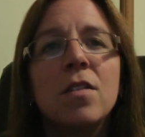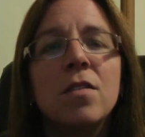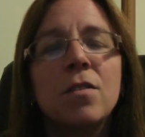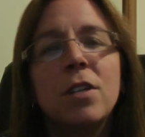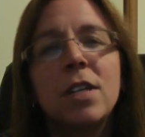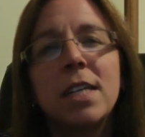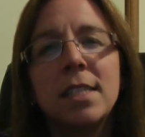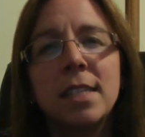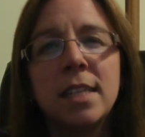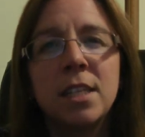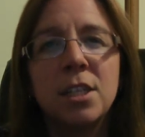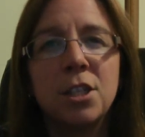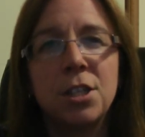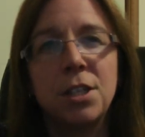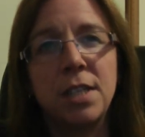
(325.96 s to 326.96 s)
For a lesson
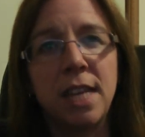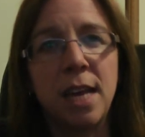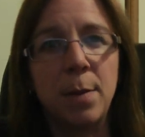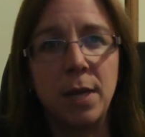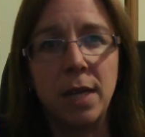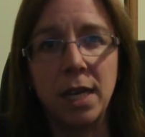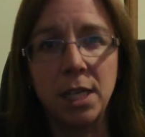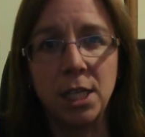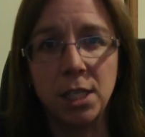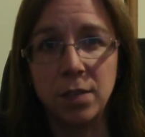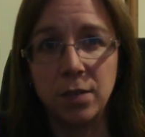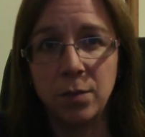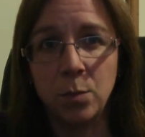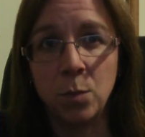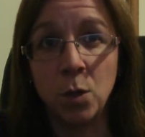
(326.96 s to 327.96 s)
that shows the application
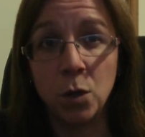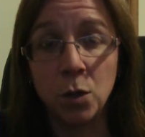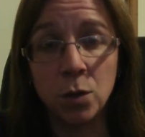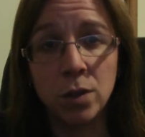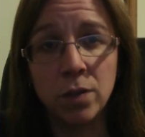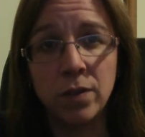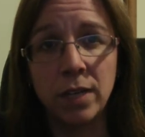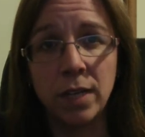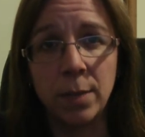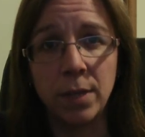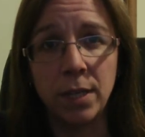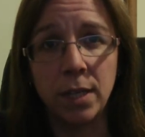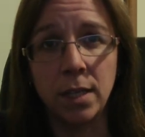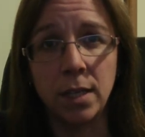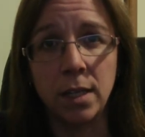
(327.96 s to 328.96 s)
of moral development
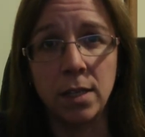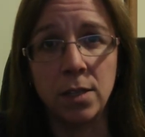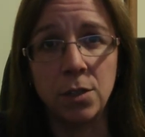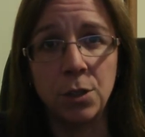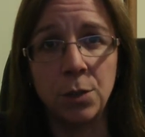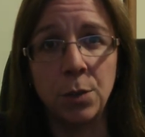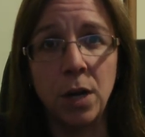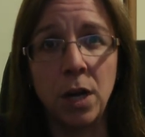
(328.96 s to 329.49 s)
in the classroom,